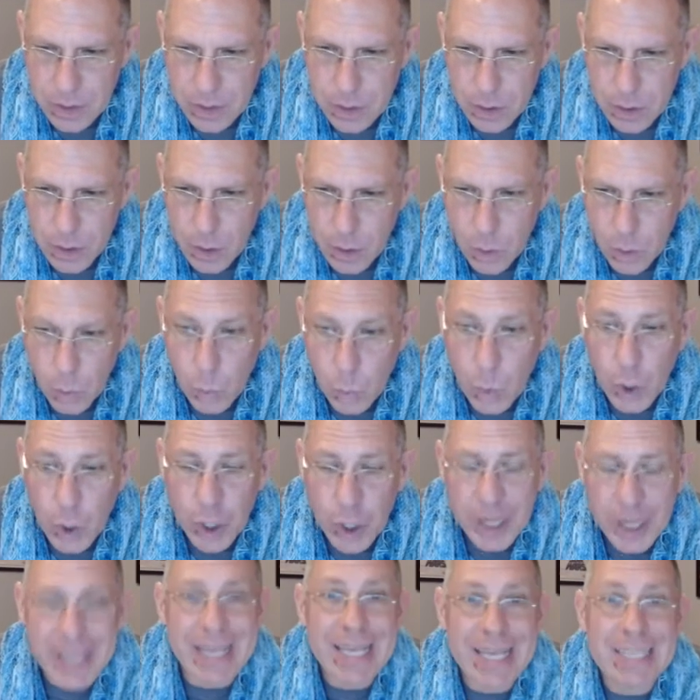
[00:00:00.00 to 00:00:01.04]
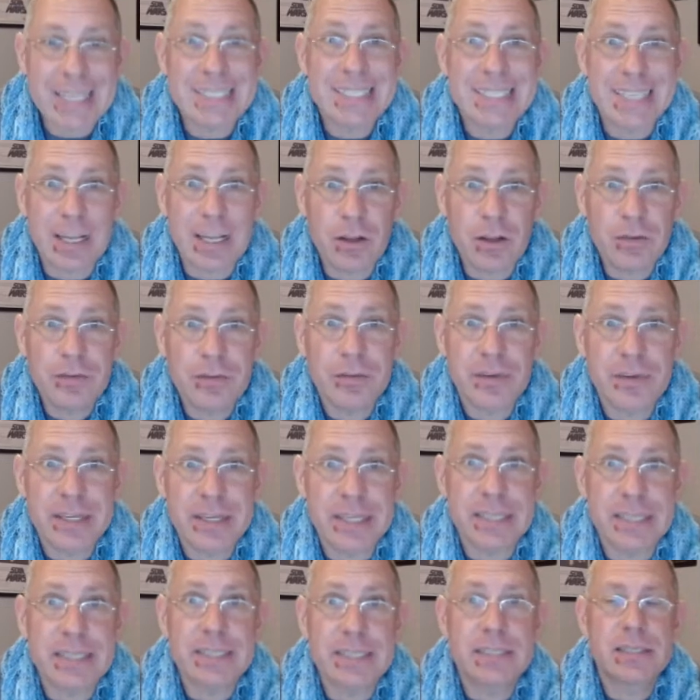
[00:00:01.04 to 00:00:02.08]
work itself
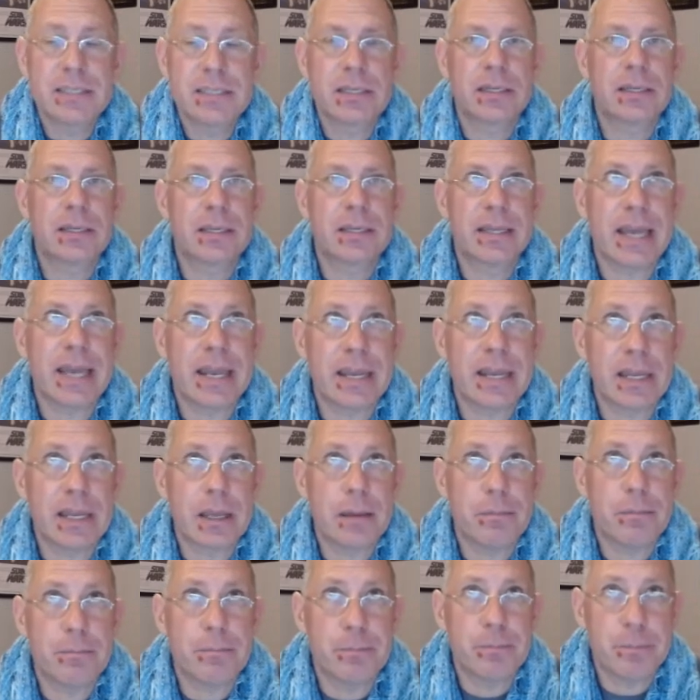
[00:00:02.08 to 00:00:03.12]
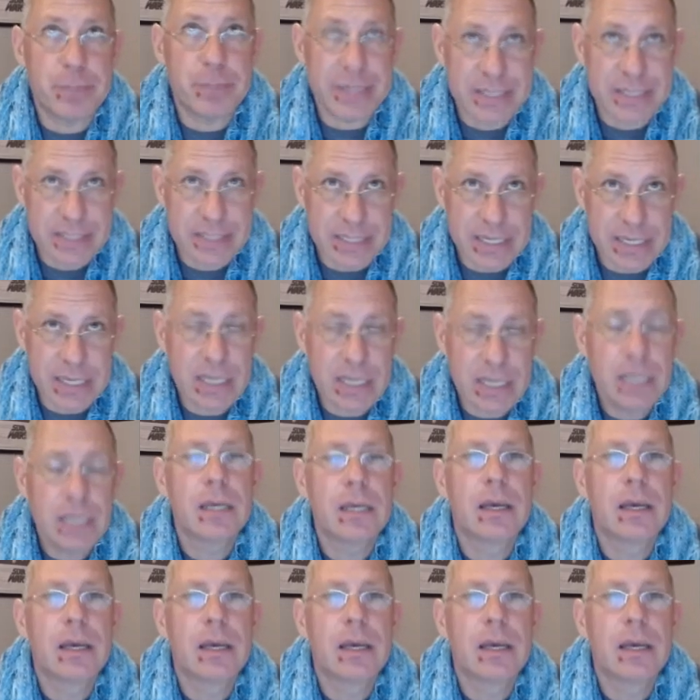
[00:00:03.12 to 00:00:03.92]
is getting busy.